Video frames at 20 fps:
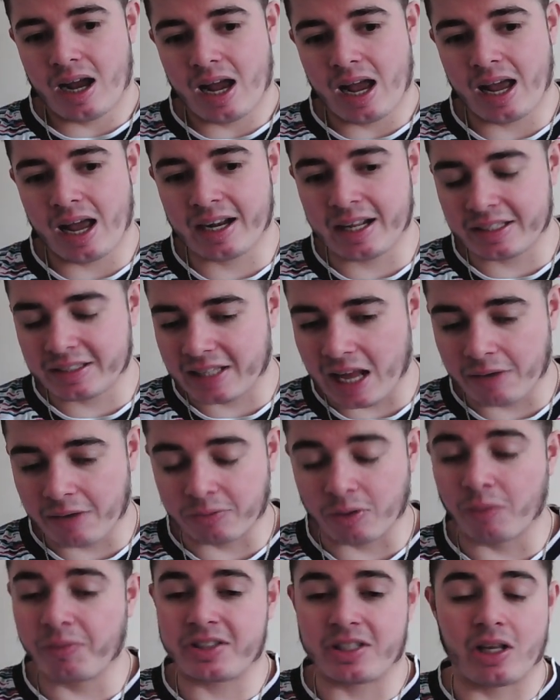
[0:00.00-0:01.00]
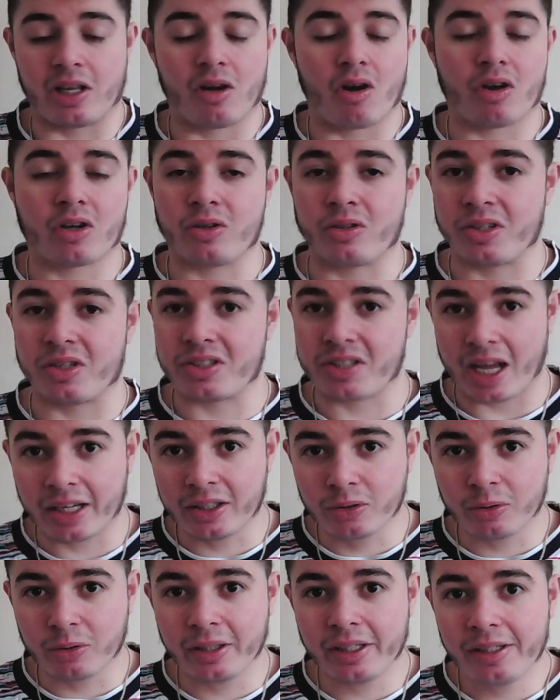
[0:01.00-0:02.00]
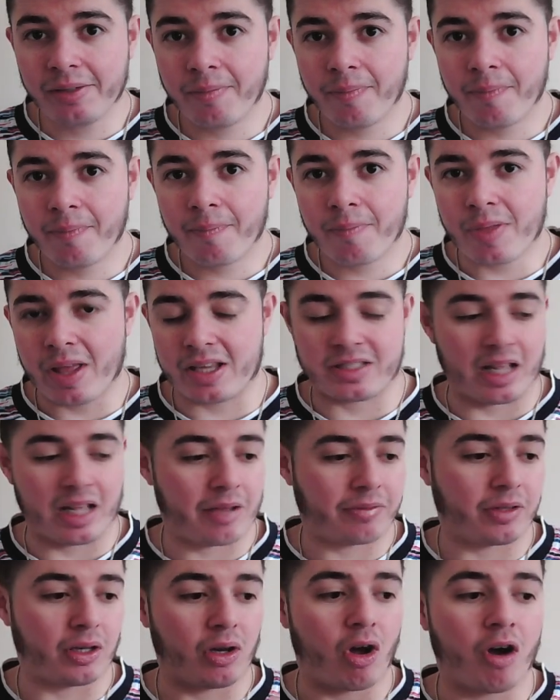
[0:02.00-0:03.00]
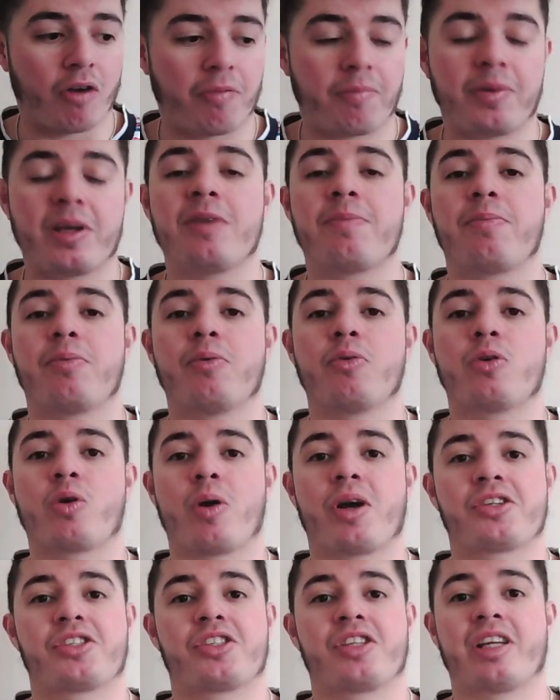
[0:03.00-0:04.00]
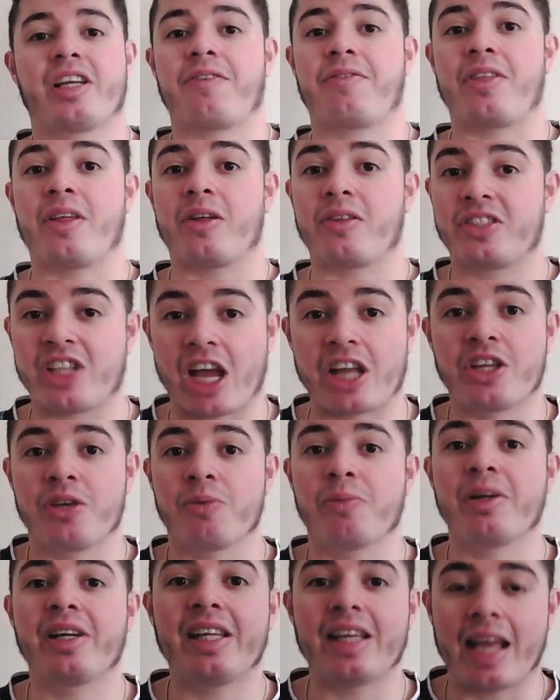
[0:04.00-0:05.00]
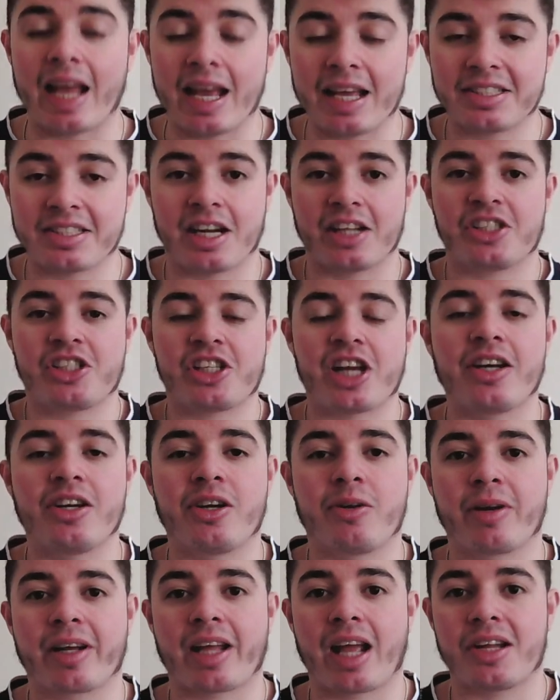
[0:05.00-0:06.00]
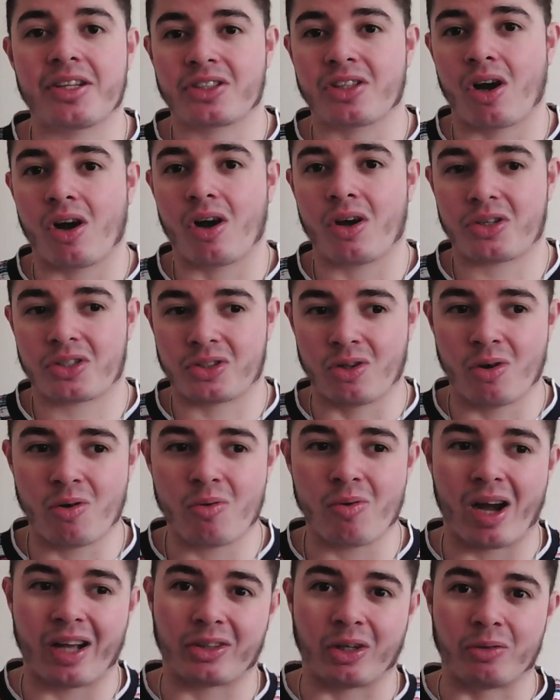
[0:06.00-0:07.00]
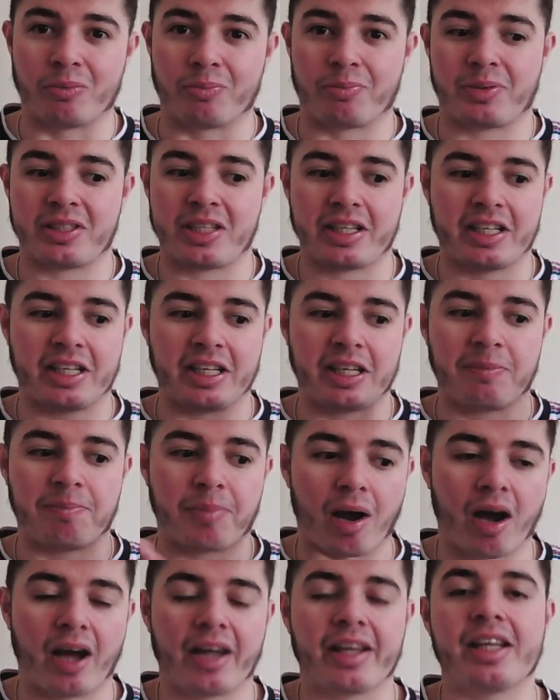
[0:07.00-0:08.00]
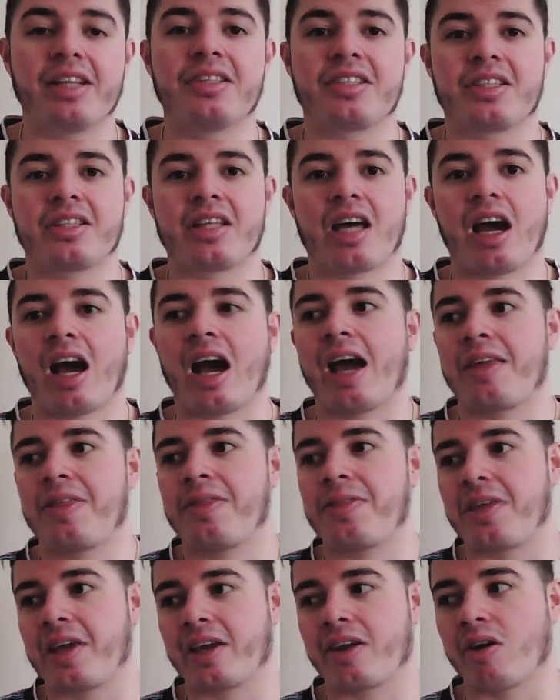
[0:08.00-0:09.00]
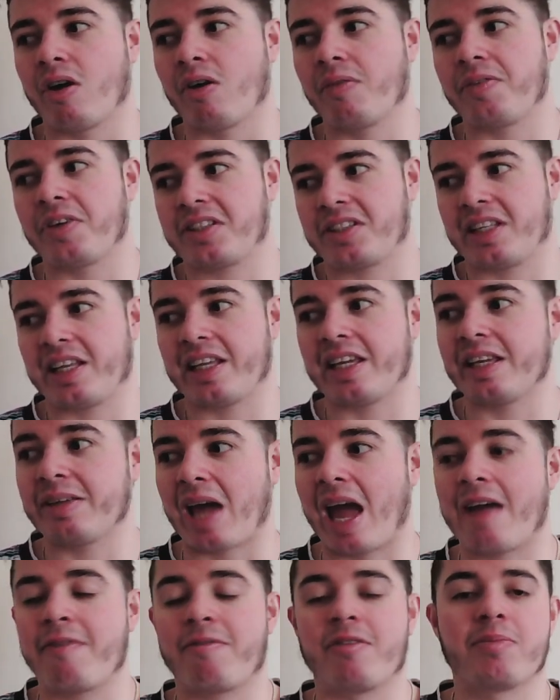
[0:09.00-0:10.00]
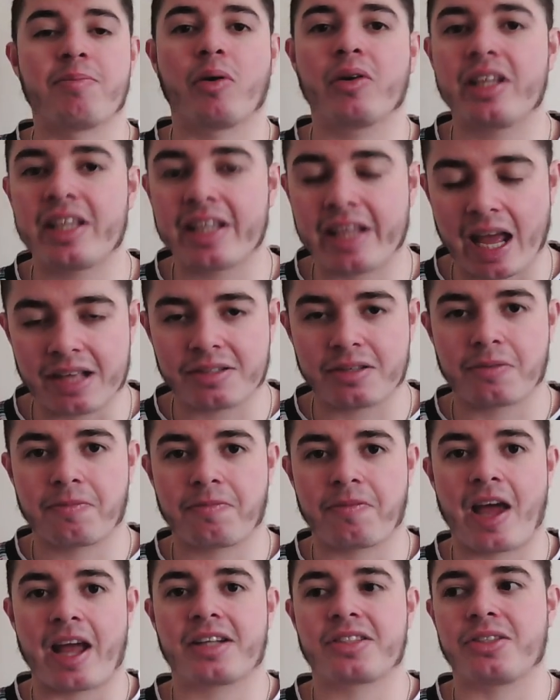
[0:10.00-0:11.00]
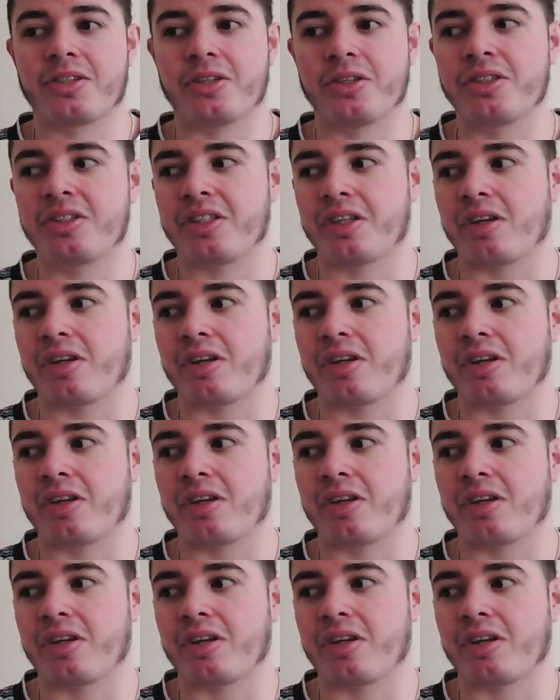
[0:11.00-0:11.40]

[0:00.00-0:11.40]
And it's left obviously a lot of Gunners angry. It's left a lot of people questioning if there genuinely is an agenda against Arsenal. I don't particularly buy into that. I think obviously everybody gets affected,